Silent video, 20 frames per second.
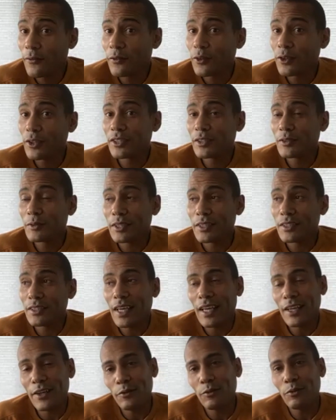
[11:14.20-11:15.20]
first because
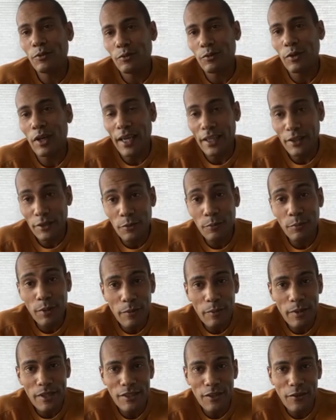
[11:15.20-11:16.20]
I do pay
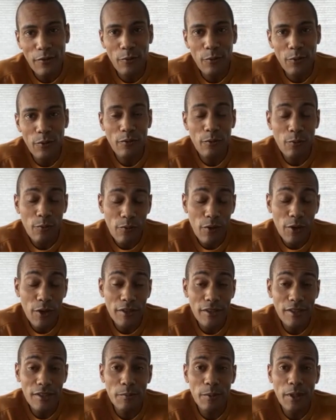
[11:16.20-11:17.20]
myself
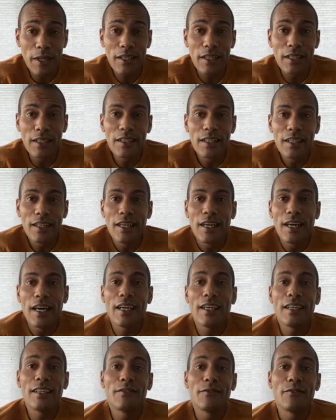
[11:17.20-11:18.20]
first, but
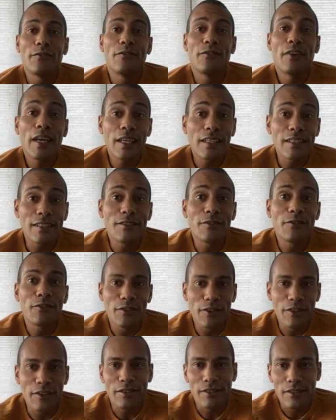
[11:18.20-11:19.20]
I invest
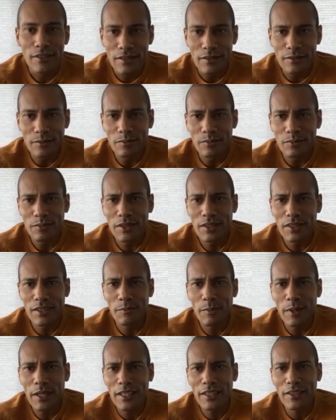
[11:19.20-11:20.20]
first, because
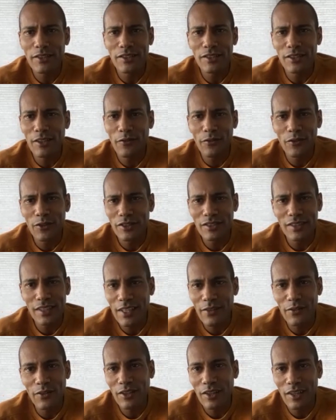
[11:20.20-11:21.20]
paying yourself first, I
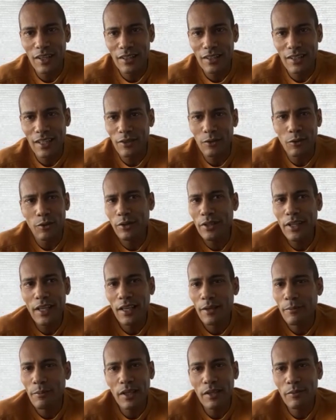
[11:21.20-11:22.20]
never got like, oh yeah,
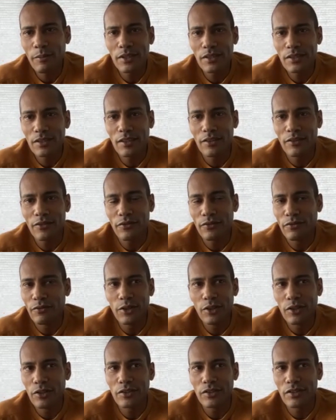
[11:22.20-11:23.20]
I paid myself
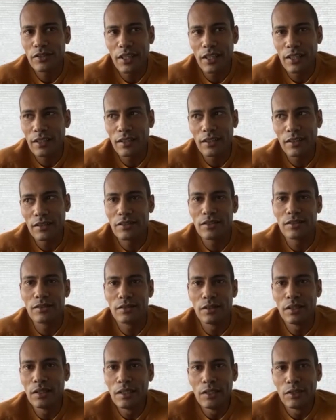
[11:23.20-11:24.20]
first, and
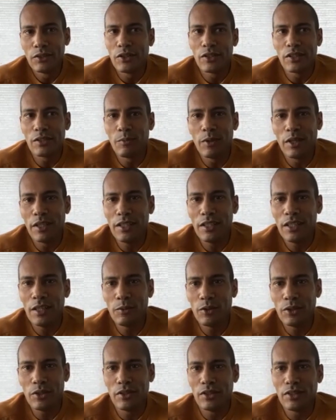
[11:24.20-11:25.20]
it's just money I'm
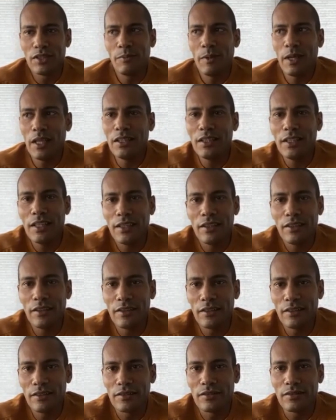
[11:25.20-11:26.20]
gonna spend
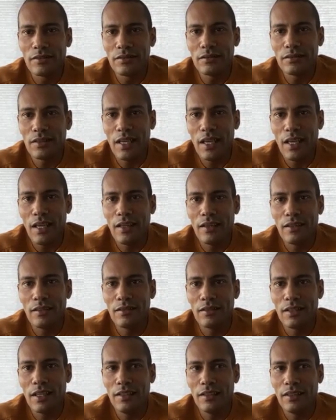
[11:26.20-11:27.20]
later
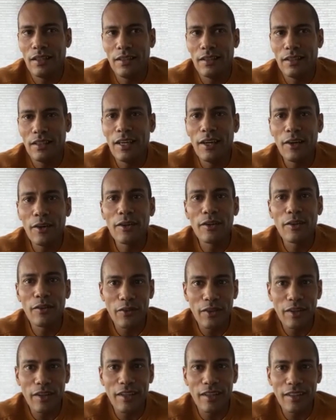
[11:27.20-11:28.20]
and get nothing out of
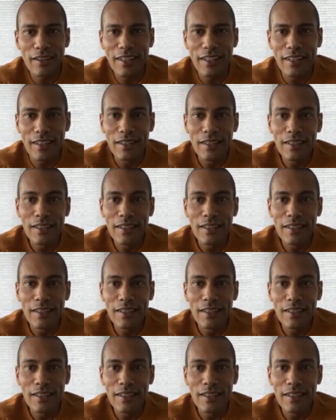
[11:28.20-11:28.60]
it. Like,